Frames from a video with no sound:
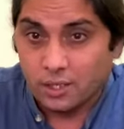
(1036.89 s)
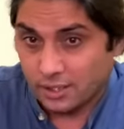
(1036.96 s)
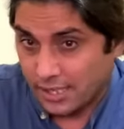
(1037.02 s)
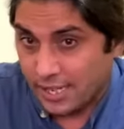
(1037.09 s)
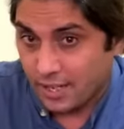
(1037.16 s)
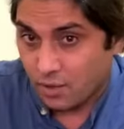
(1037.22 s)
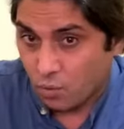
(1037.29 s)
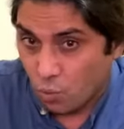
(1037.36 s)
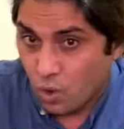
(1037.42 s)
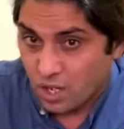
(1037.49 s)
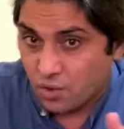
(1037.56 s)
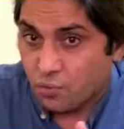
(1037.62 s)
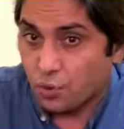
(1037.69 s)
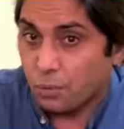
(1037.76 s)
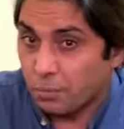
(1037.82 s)
that
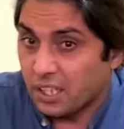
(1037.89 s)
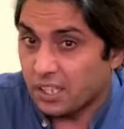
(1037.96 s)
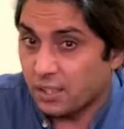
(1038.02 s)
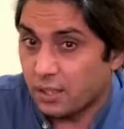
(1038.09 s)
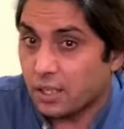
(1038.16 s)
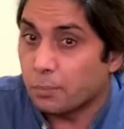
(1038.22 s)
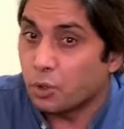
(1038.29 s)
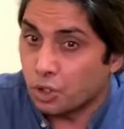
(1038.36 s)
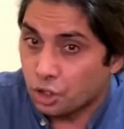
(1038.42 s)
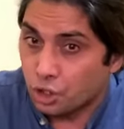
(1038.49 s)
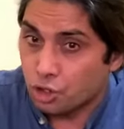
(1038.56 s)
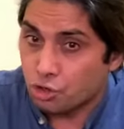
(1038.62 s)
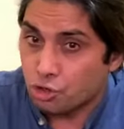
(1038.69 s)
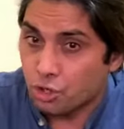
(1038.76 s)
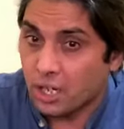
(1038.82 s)
what we mean
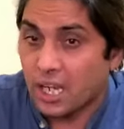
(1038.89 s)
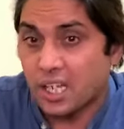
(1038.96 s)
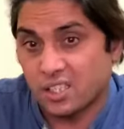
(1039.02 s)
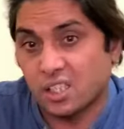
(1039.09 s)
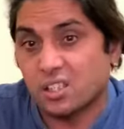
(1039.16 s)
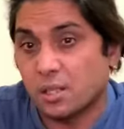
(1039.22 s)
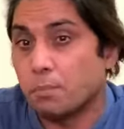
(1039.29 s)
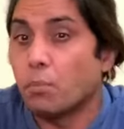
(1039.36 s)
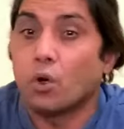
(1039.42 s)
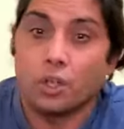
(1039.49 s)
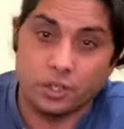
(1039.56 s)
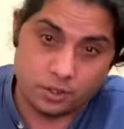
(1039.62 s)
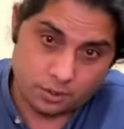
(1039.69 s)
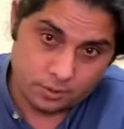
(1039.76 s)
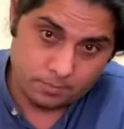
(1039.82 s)
communication as a
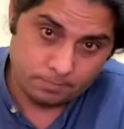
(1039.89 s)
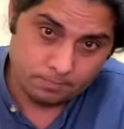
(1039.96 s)
symbolic.